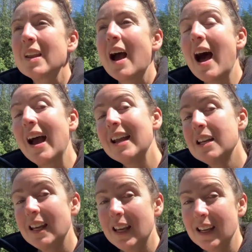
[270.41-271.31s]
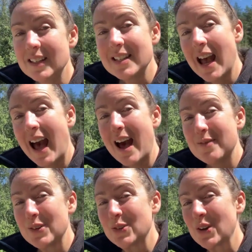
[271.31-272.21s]
I need to have
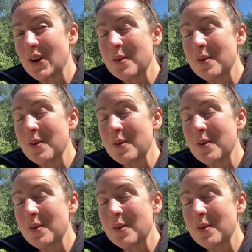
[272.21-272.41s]
a certain